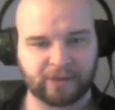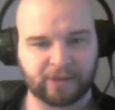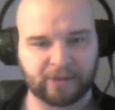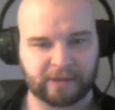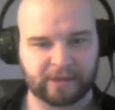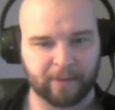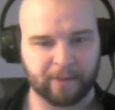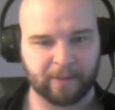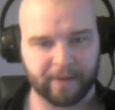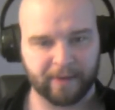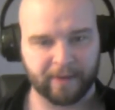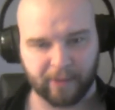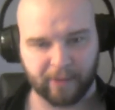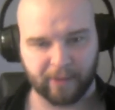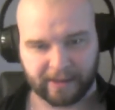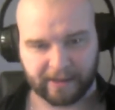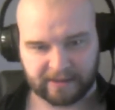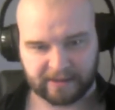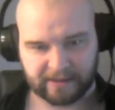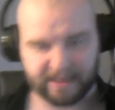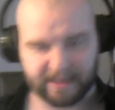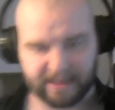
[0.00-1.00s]
who seem to be doing
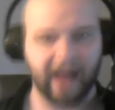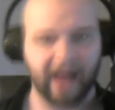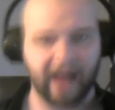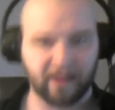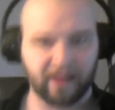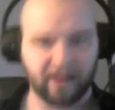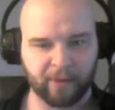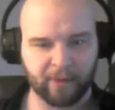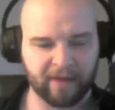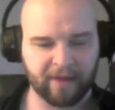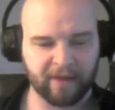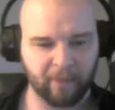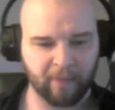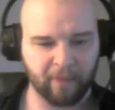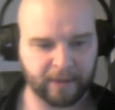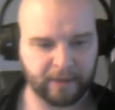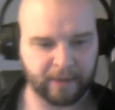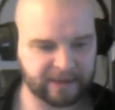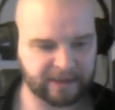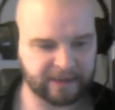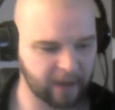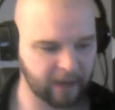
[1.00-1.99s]
exactly what they've
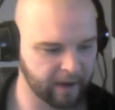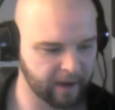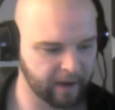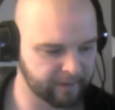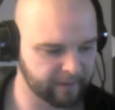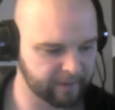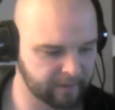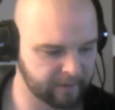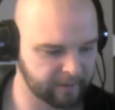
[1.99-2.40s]
always done.